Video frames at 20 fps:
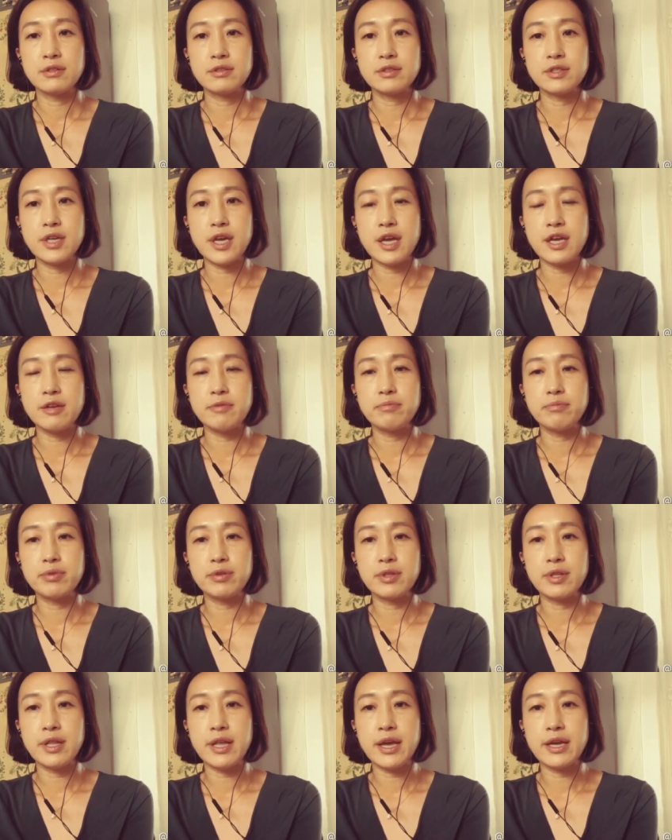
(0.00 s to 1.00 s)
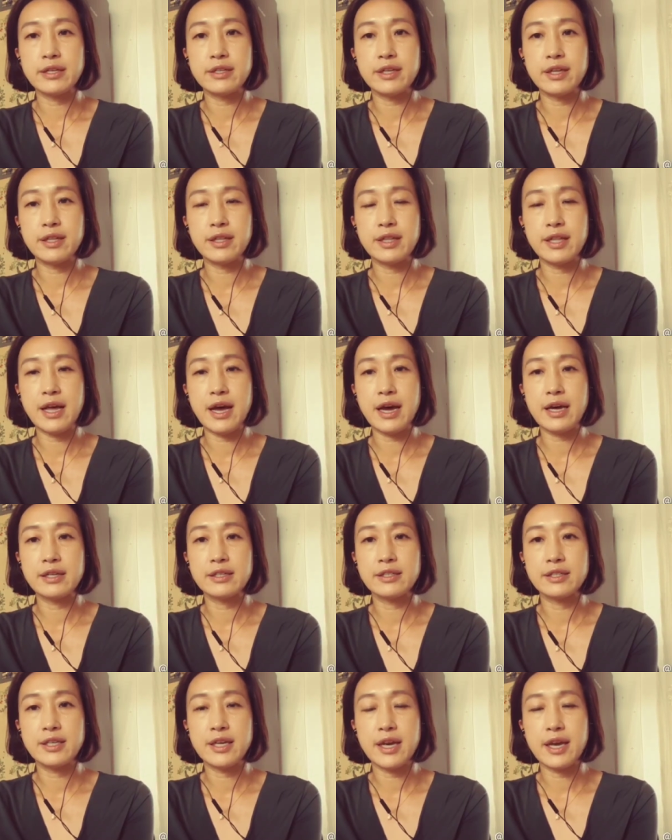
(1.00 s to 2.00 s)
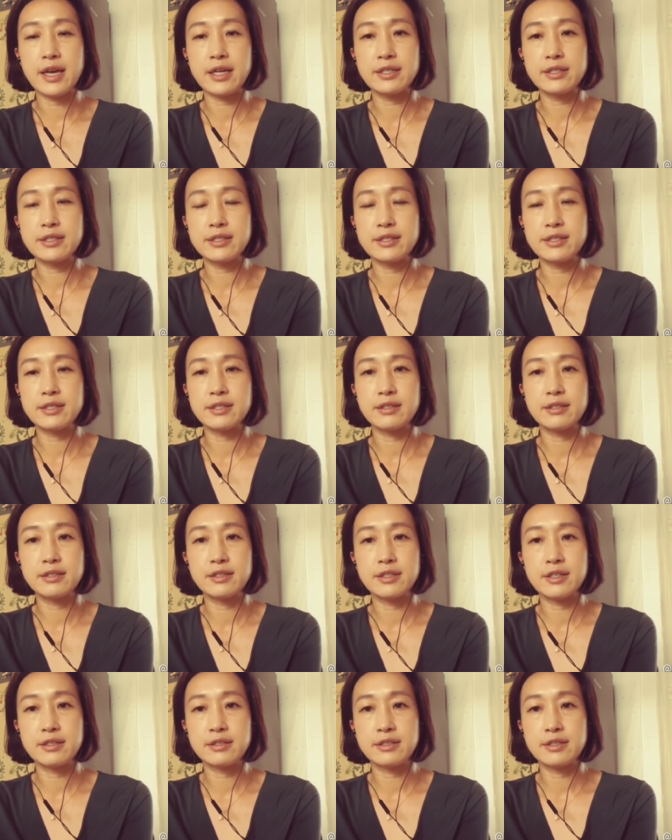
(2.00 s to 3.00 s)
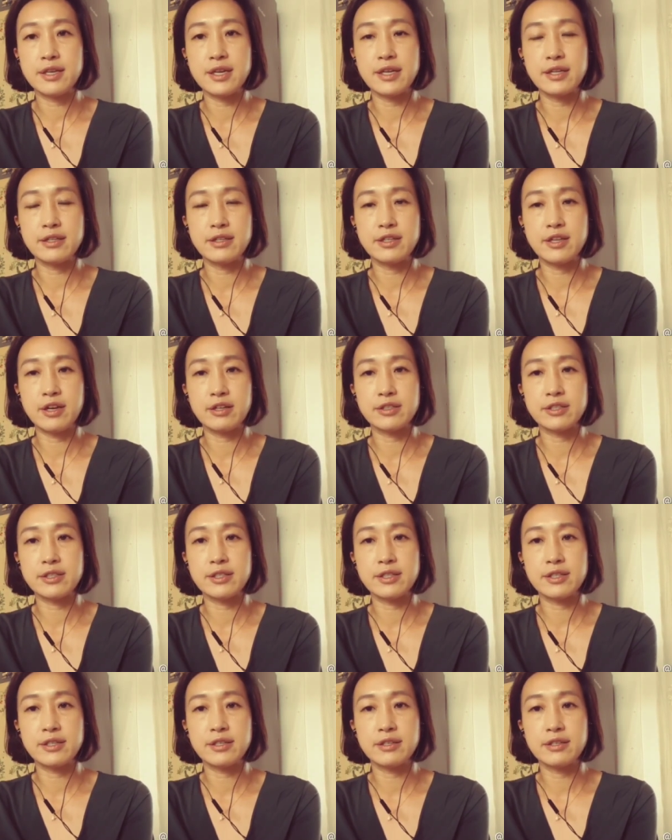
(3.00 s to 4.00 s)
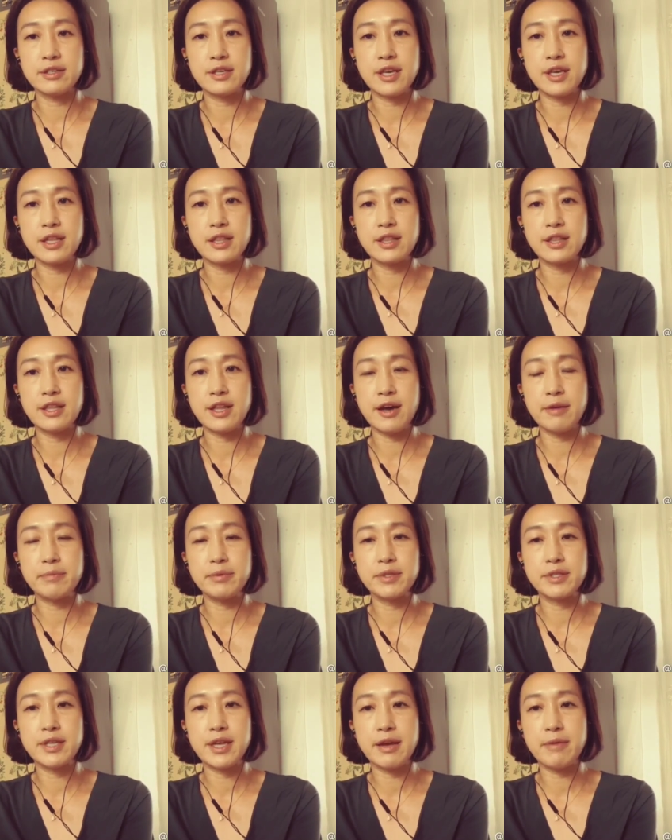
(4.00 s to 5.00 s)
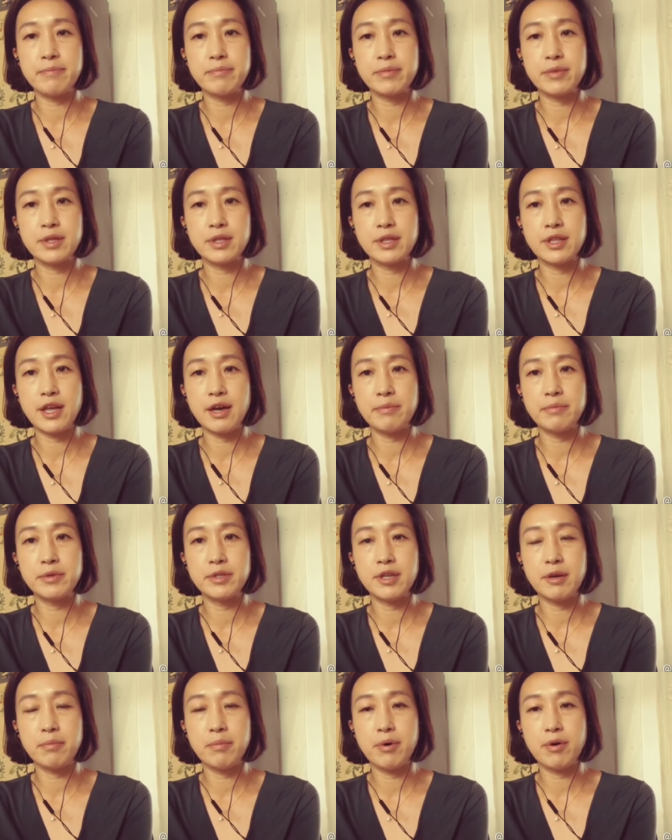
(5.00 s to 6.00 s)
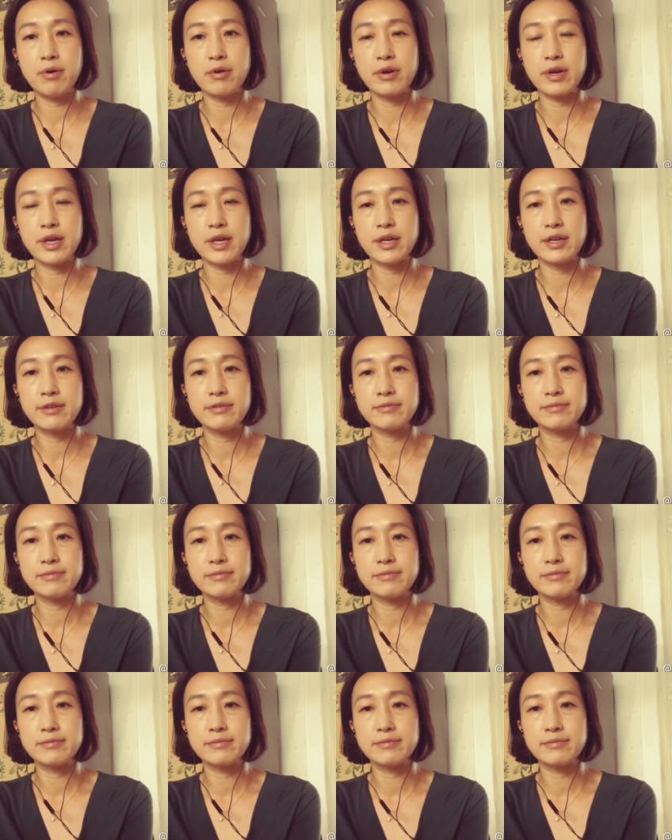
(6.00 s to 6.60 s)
They played along cats just in dusk. He loved them and loved the boy.